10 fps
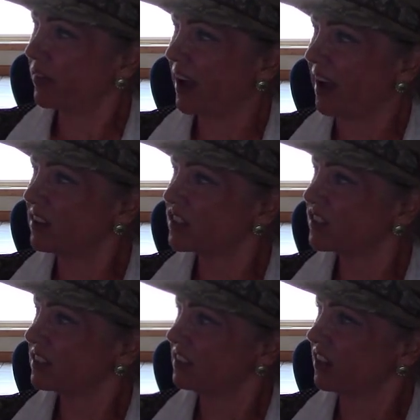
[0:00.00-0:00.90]
the house,
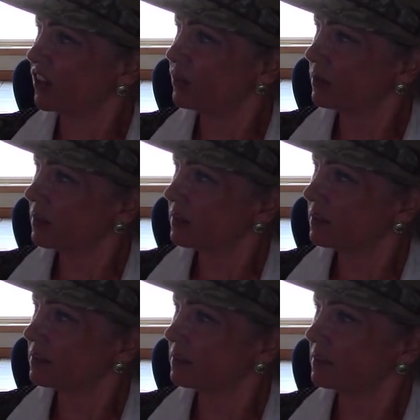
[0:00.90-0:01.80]
They- you know? They
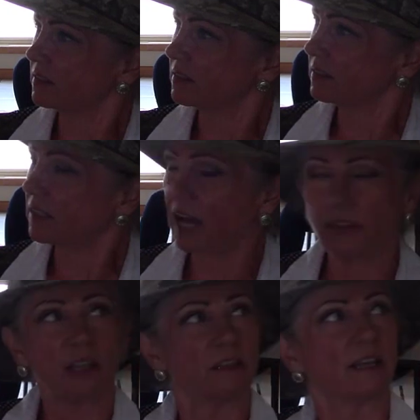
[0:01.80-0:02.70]
smell those dogs. I
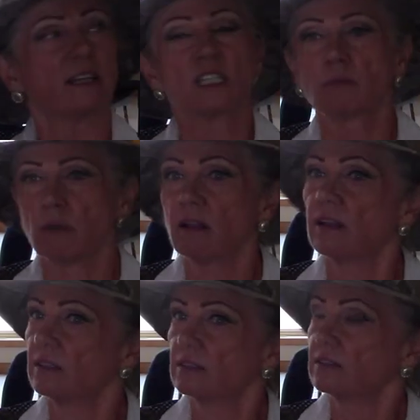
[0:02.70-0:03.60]
think they can smell it.